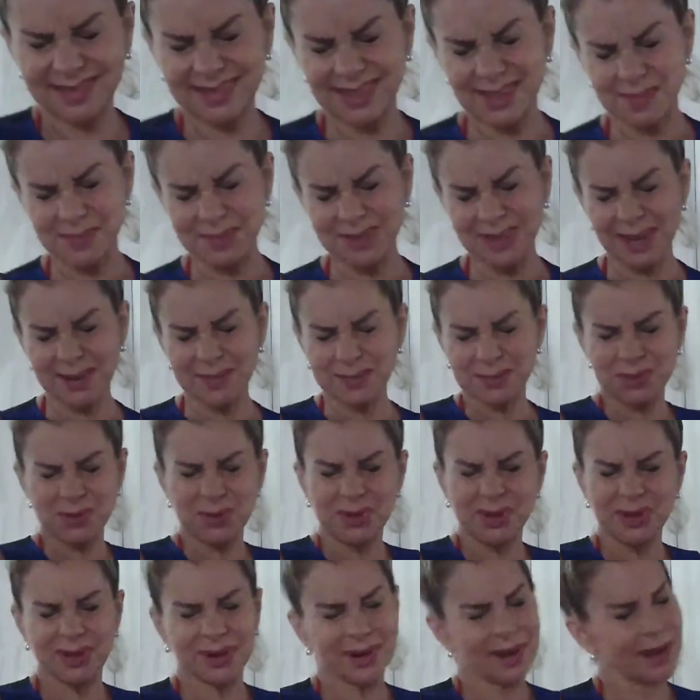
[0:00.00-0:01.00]
Sometimes
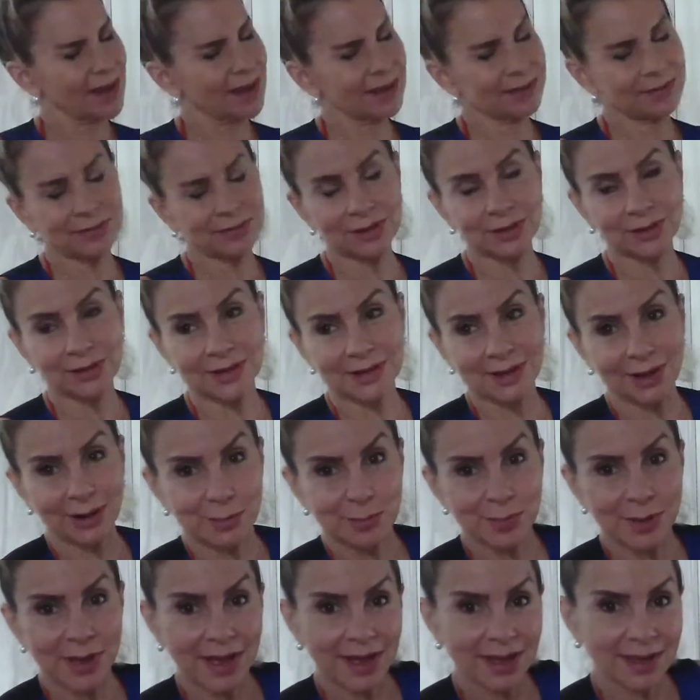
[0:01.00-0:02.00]
we're not feeling our
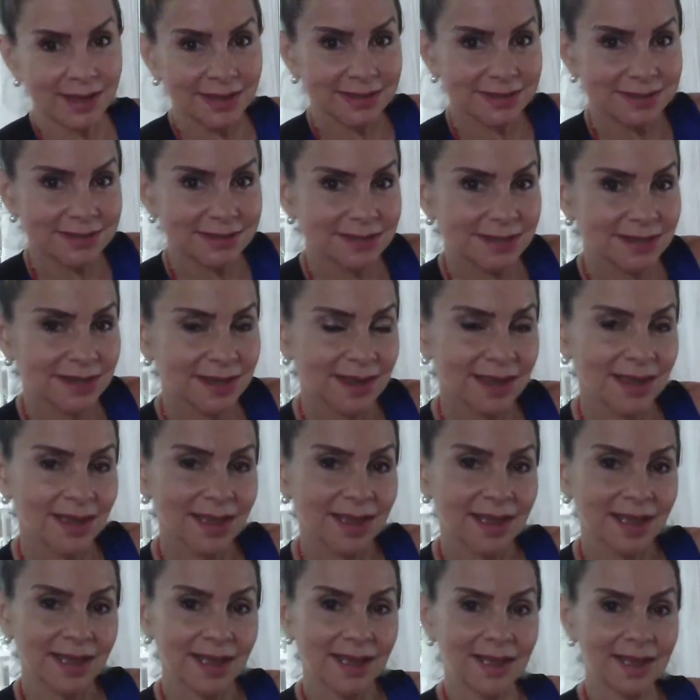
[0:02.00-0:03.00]
best
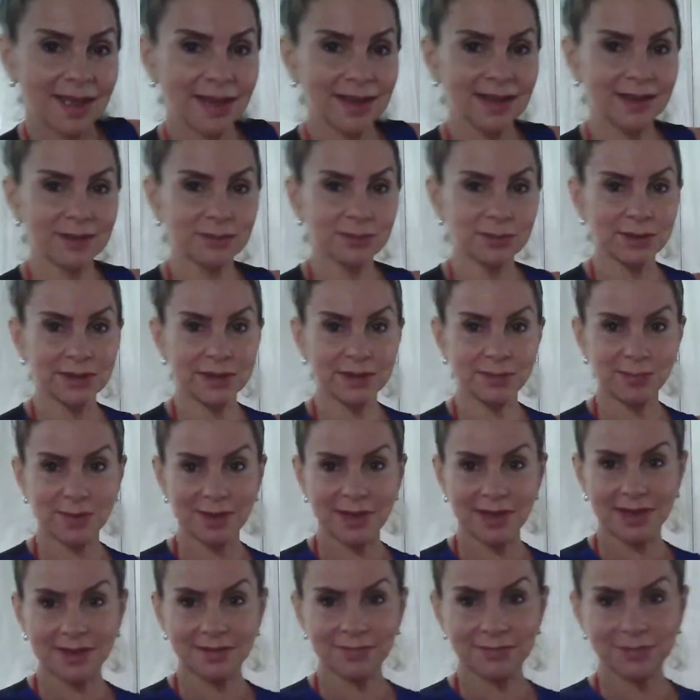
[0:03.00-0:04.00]
and we
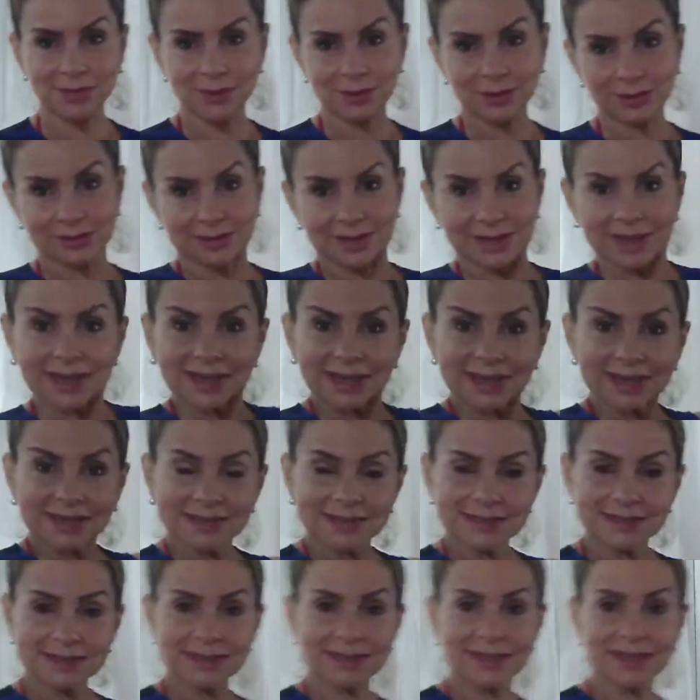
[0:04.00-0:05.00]
may feel
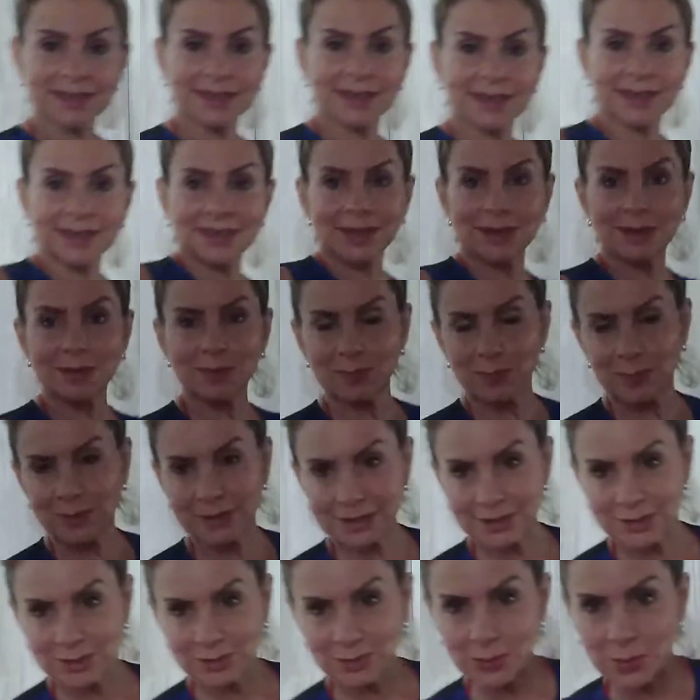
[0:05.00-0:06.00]
lazy,
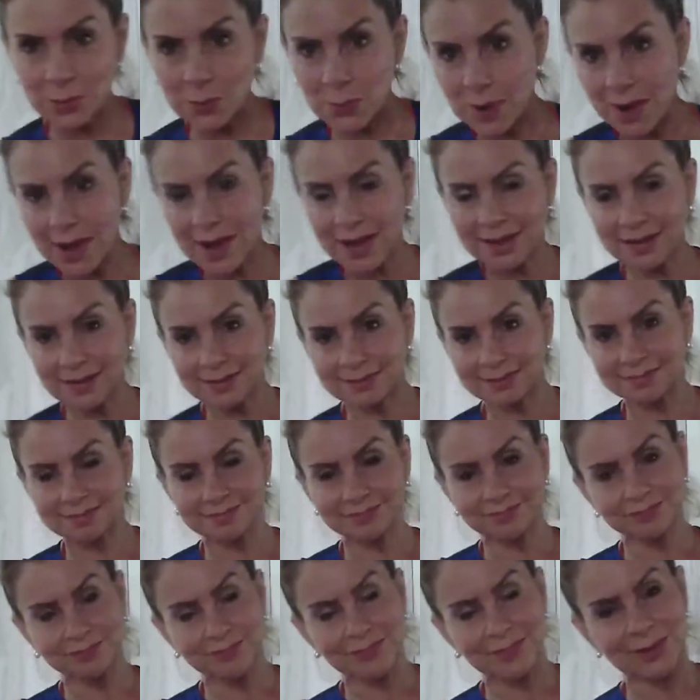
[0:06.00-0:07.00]
but you know what?
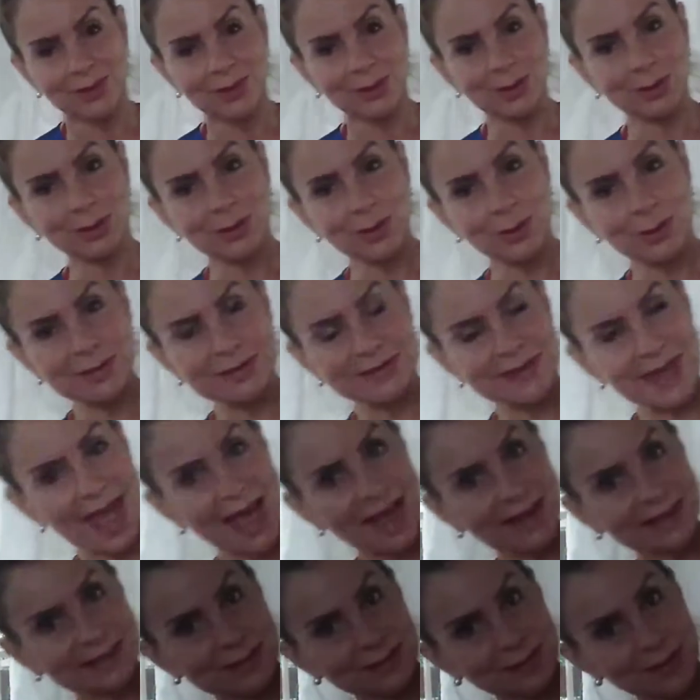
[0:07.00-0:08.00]
You can always
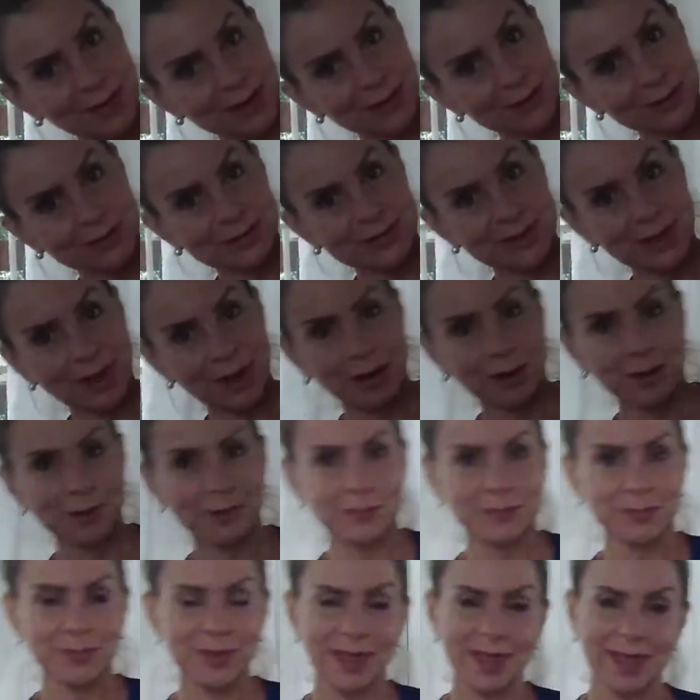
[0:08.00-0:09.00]
activate yourself.
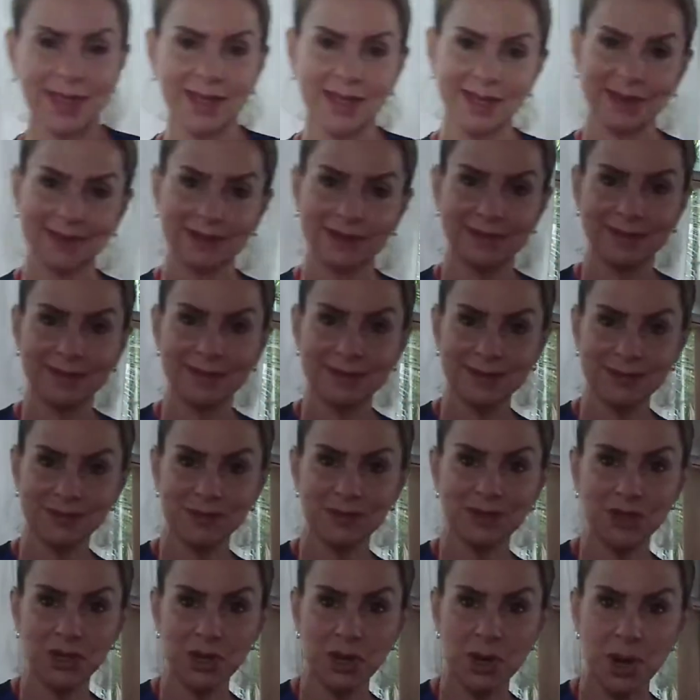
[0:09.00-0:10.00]
And in this
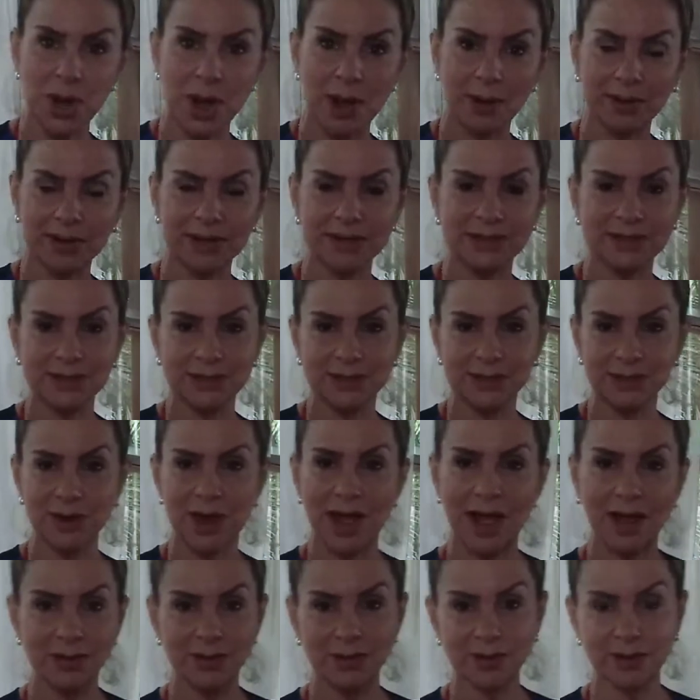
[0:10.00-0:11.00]
video, I want to teach you
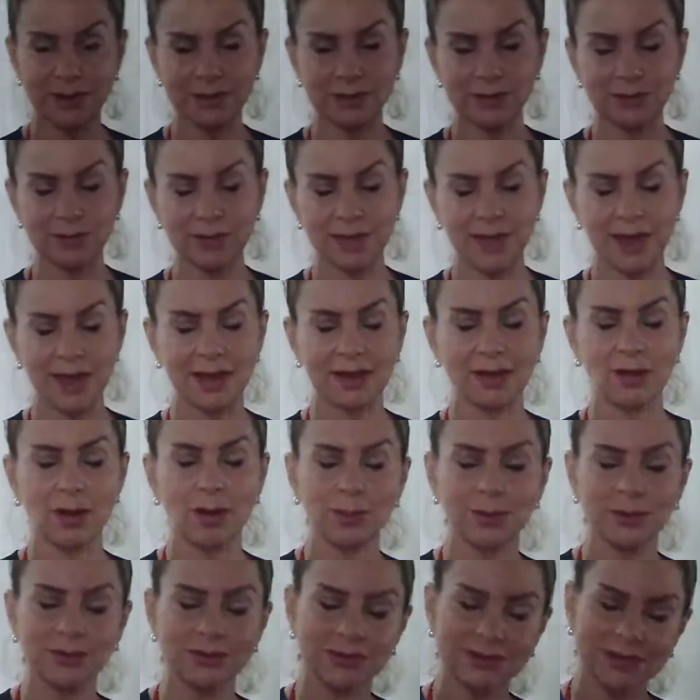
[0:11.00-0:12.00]
how you can do that
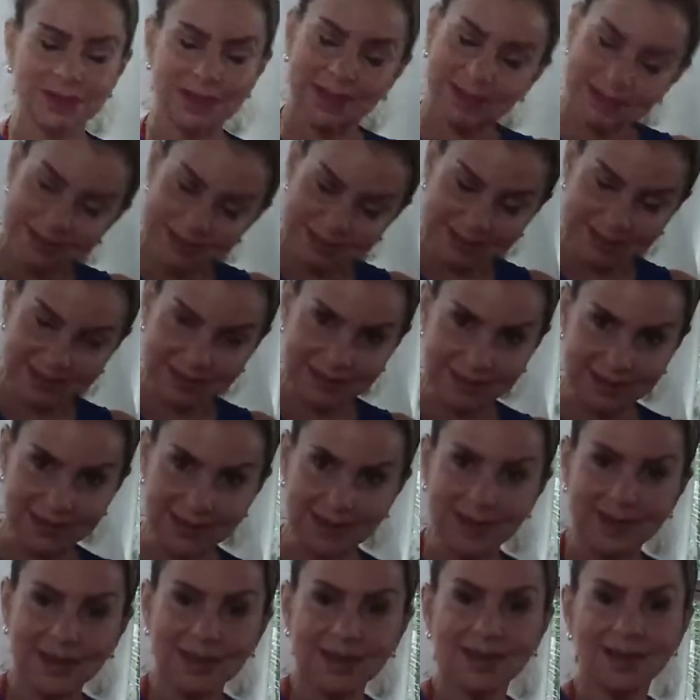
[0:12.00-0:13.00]
almost instantly.
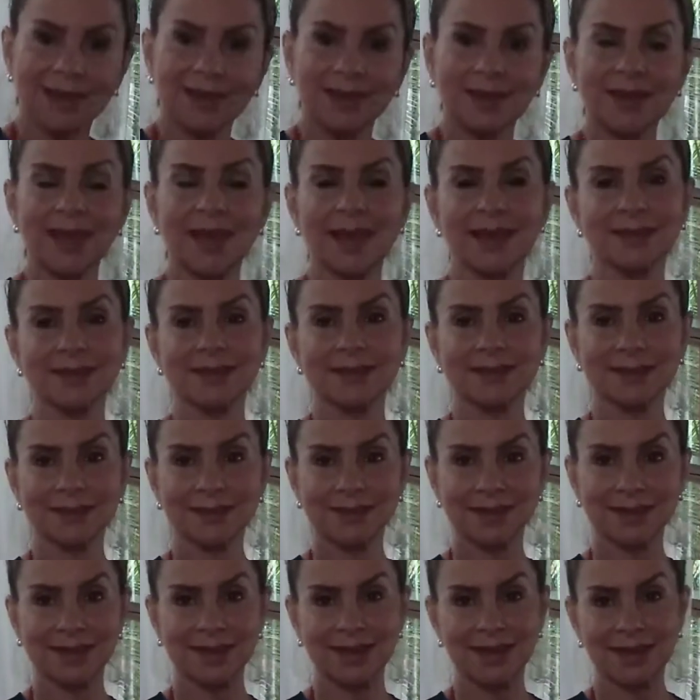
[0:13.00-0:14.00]

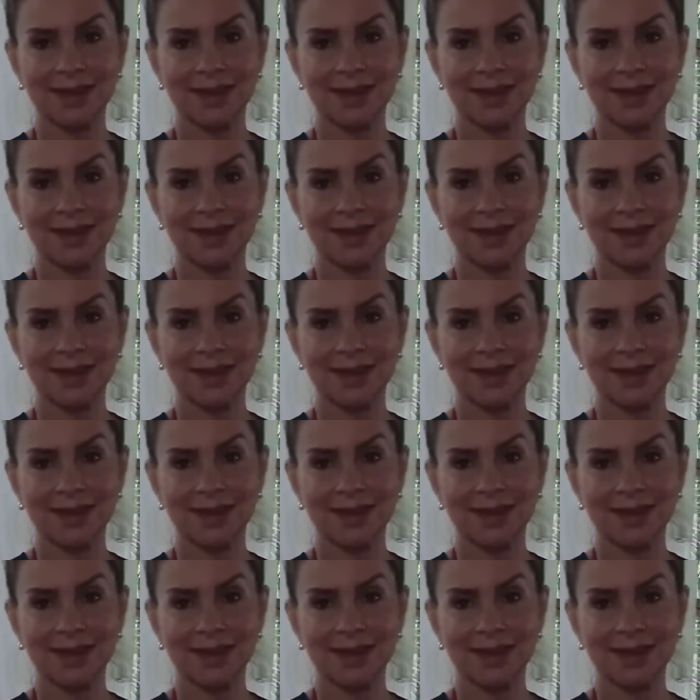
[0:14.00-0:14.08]
Yes.